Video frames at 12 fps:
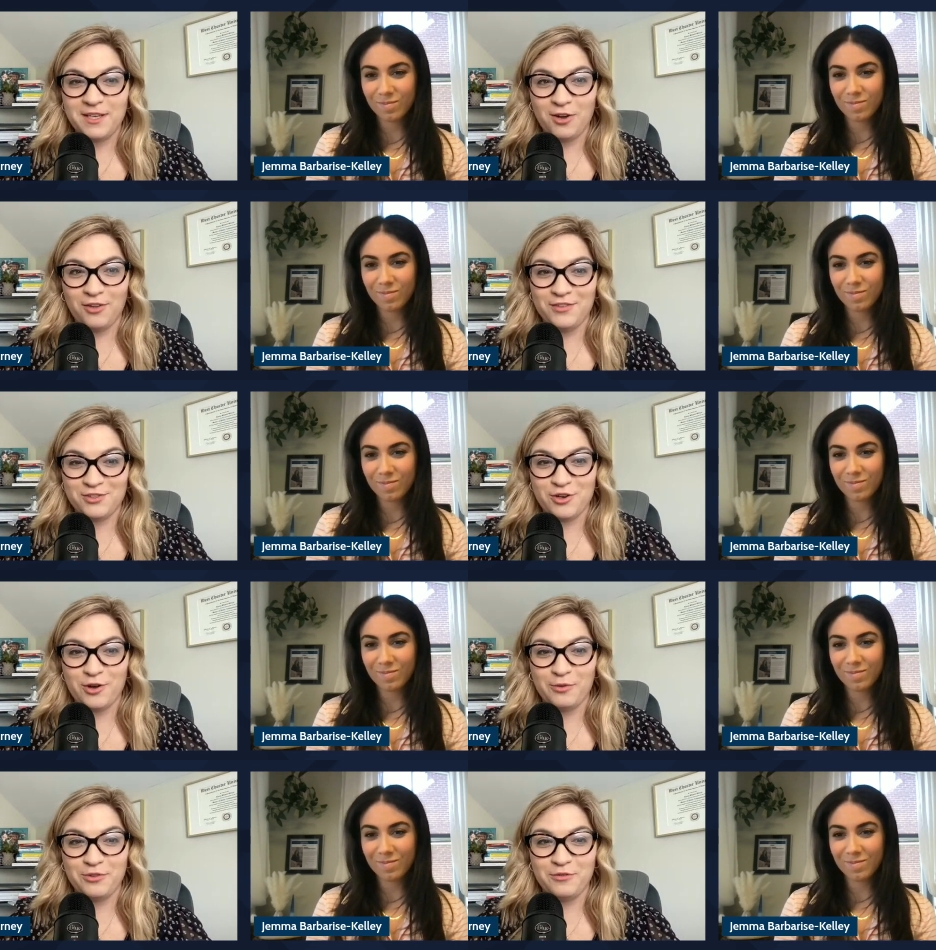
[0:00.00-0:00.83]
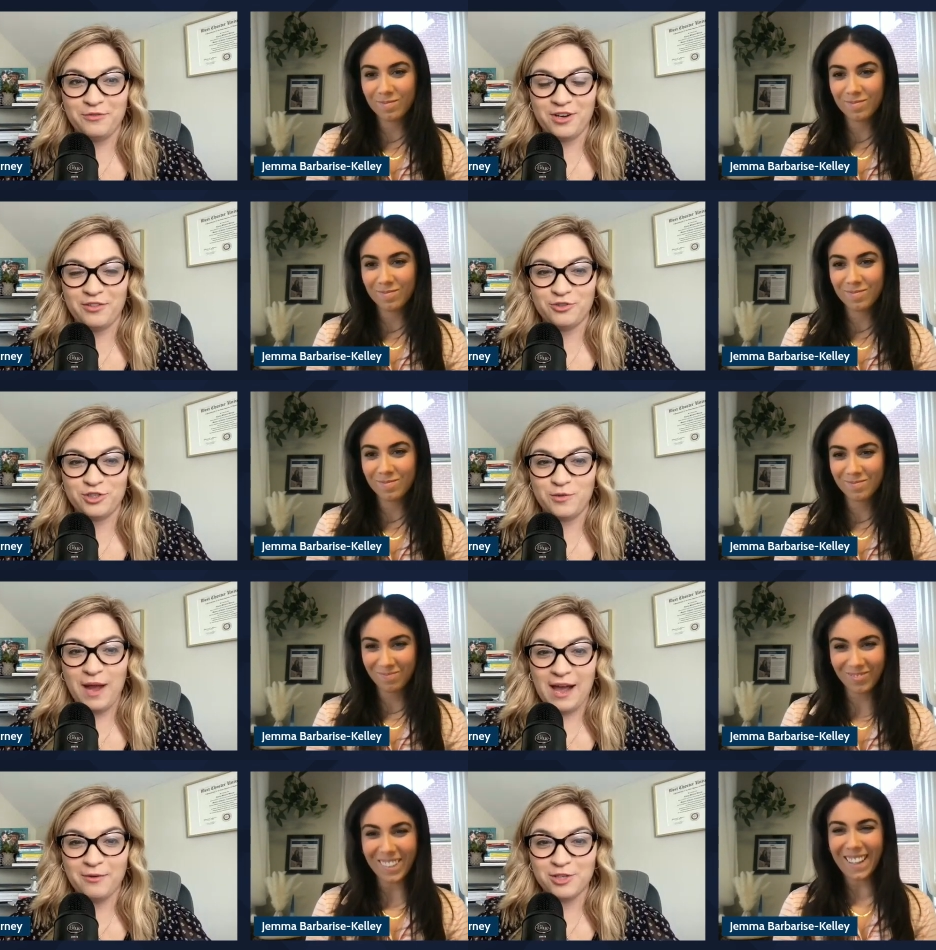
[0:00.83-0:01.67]
Speaker 1: on this call with you for another 2
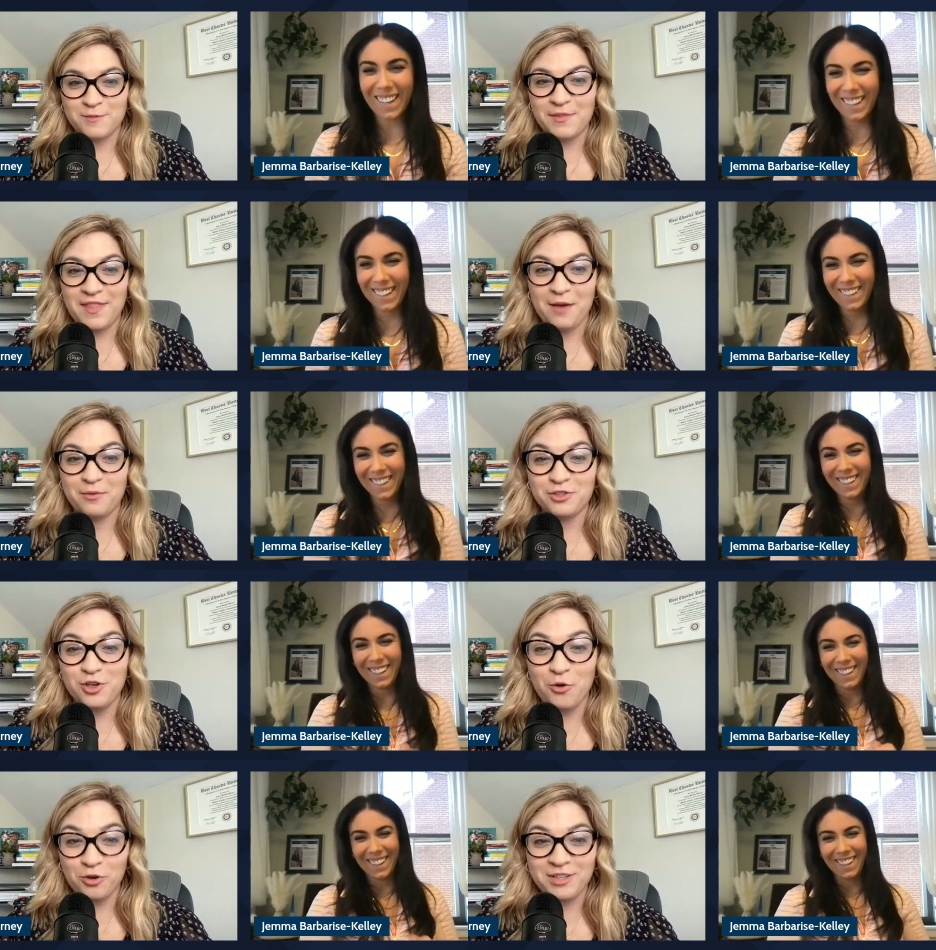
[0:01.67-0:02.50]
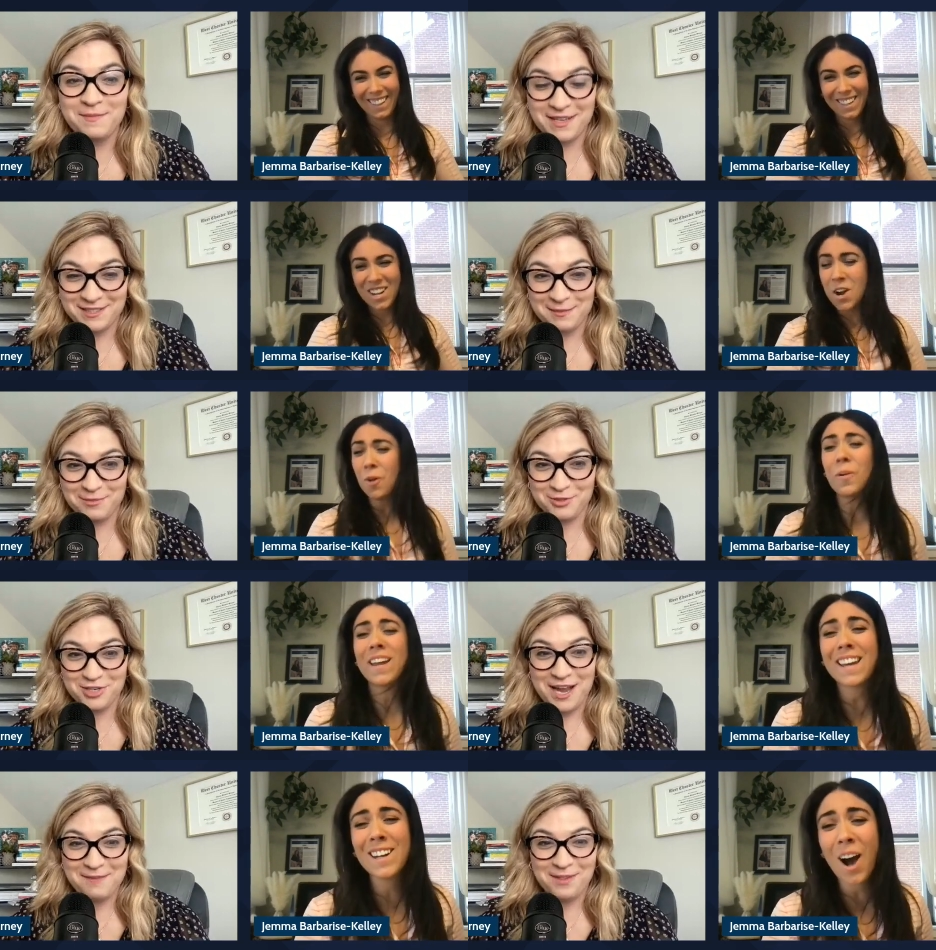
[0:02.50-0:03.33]
hours, but that would totally mess up
Speaker 2: your
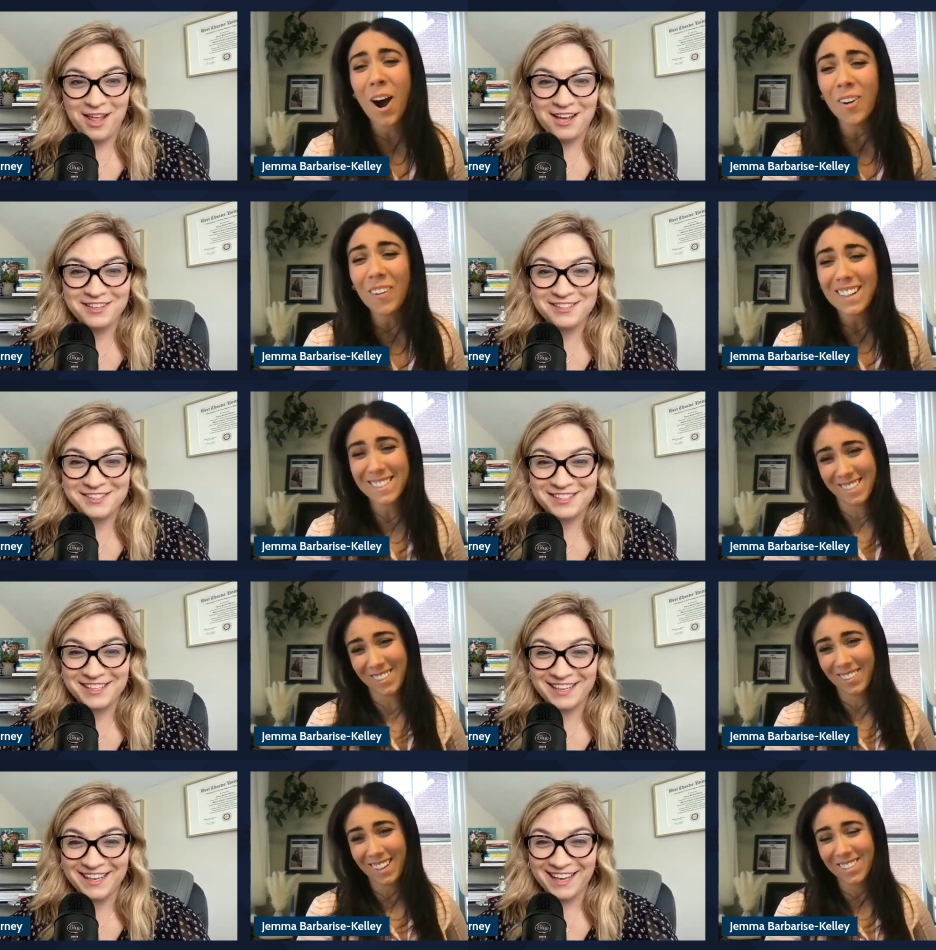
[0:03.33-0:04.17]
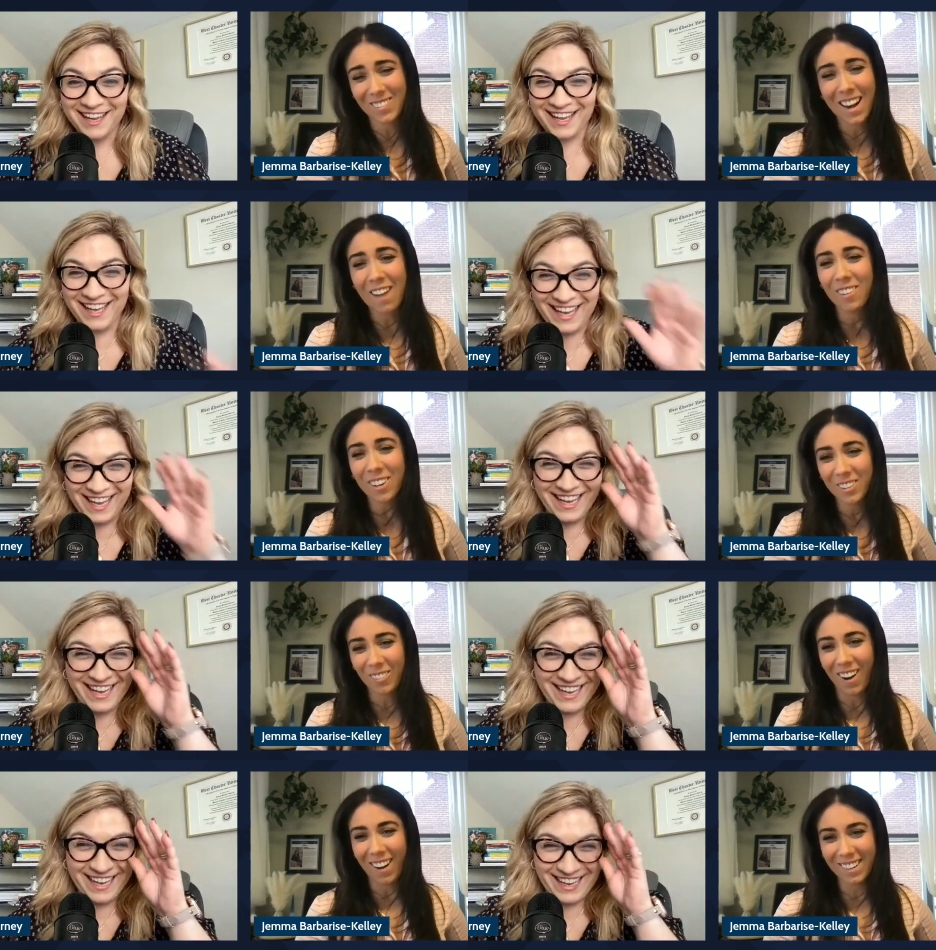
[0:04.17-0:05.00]
time block. You can always do this whenever you
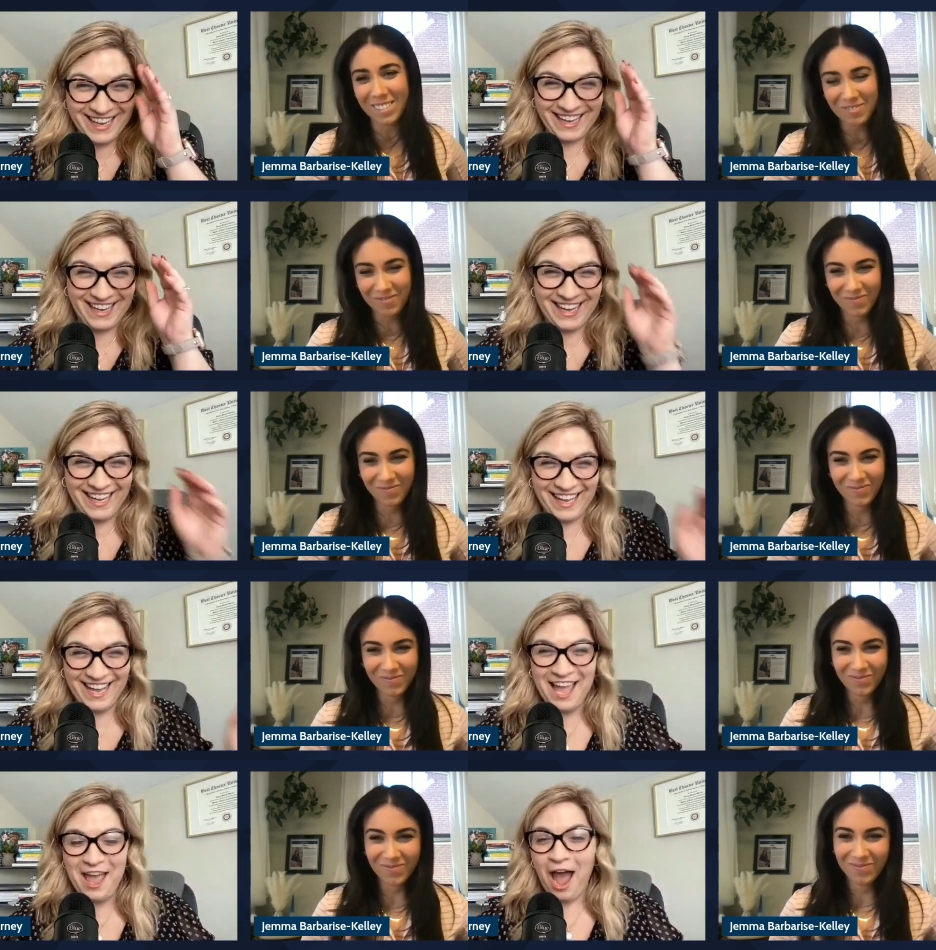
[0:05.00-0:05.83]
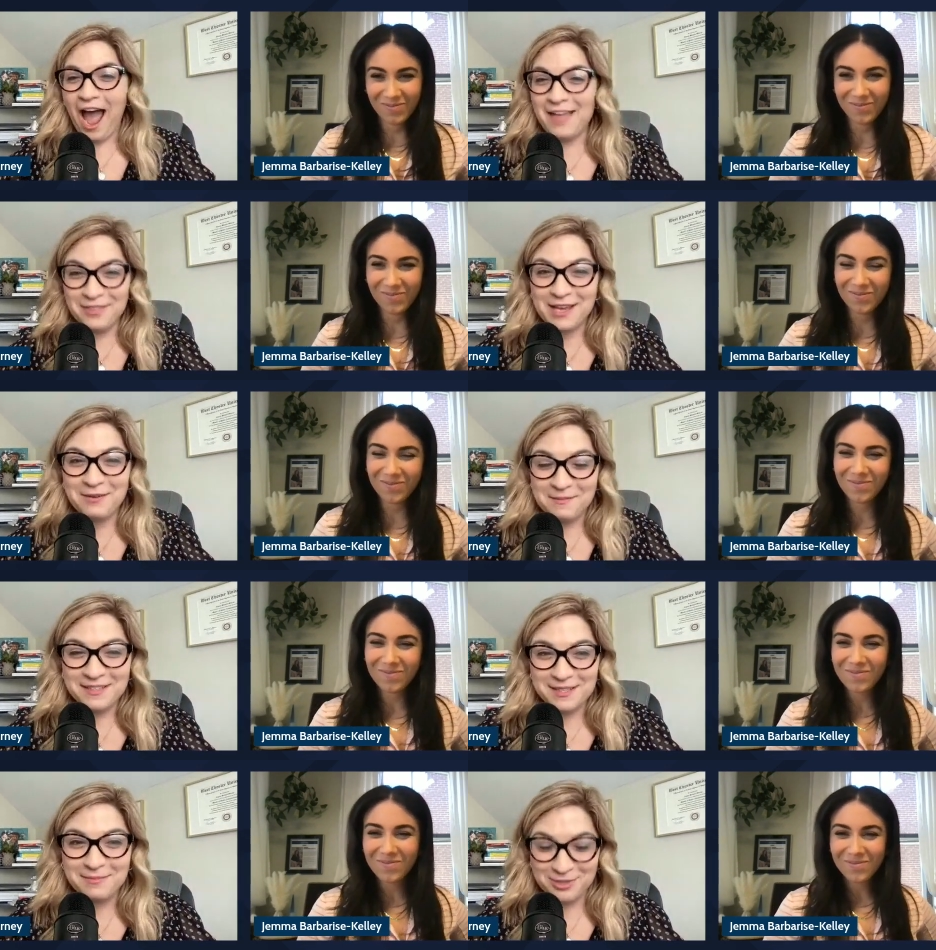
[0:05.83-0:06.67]
want.
Speaker 1: I think it would
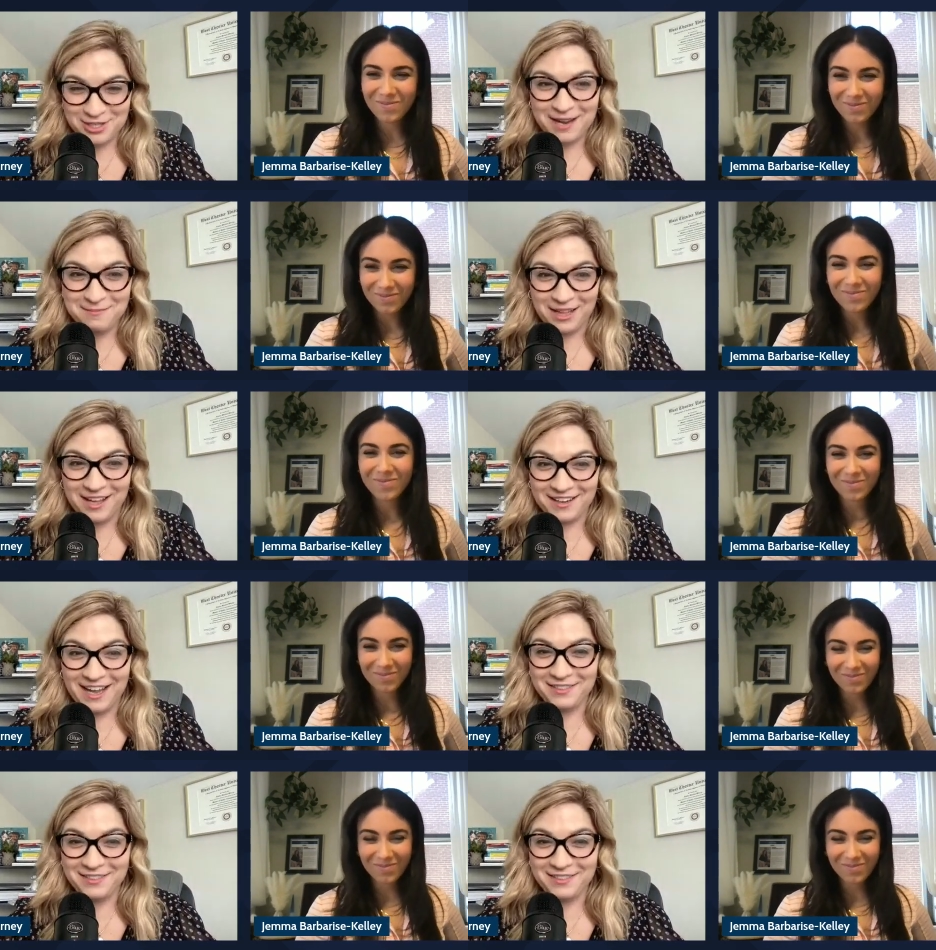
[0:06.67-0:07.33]
mess up your time block. I